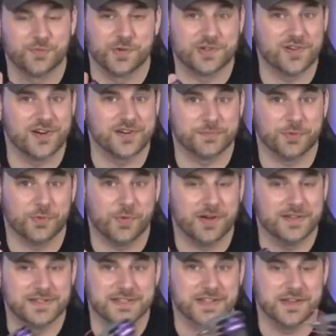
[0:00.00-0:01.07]
rechargeable
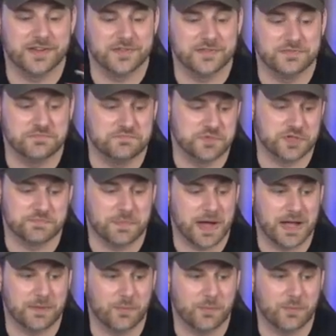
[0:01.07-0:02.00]
ones, then you just buy